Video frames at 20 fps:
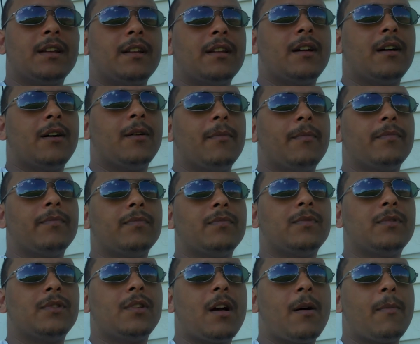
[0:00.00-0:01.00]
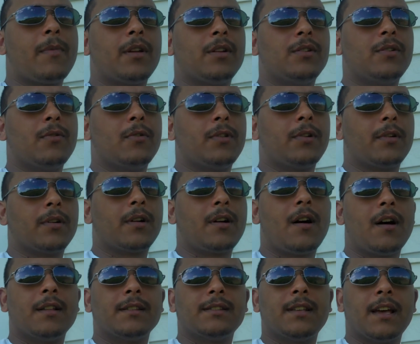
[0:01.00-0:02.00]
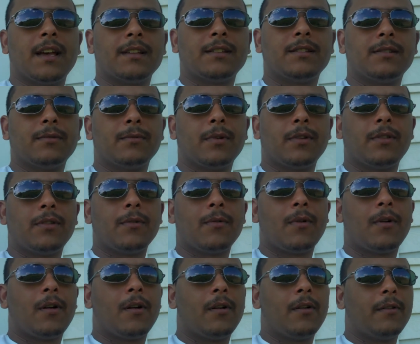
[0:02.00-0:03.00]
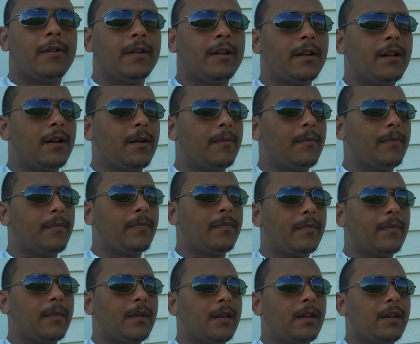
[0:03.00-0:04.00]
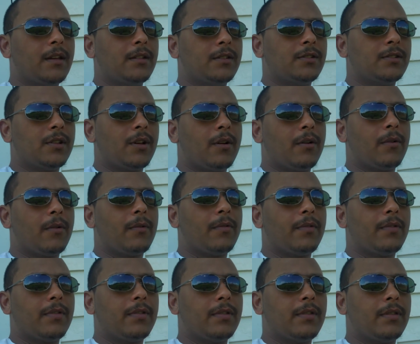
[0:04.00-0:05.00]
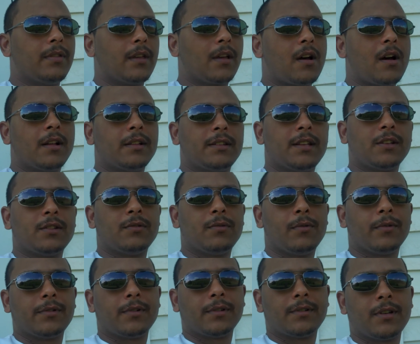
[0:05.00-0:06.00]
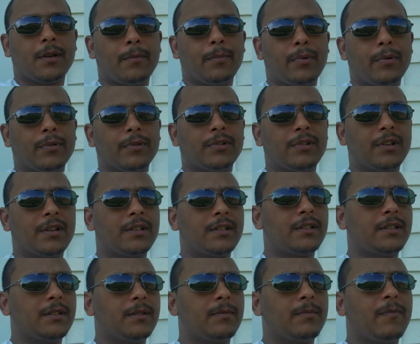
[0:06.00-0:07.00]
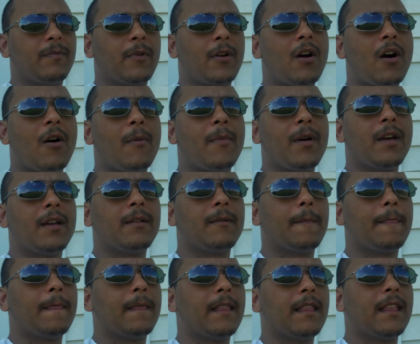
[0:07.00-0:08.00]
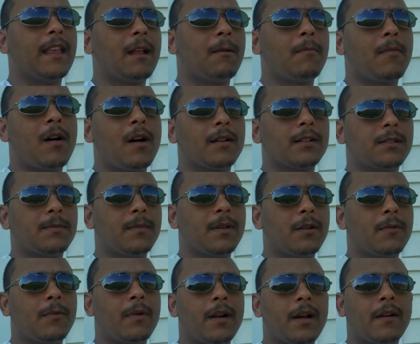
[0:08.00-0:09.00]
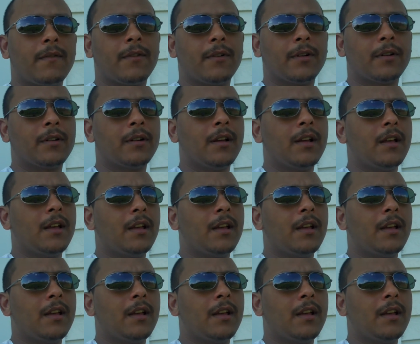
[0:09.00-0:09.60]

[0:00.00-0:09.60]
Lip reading: and I'm going to do a little contest with you all. And so the contest rules are simple. Just comment, inbox me, whatever.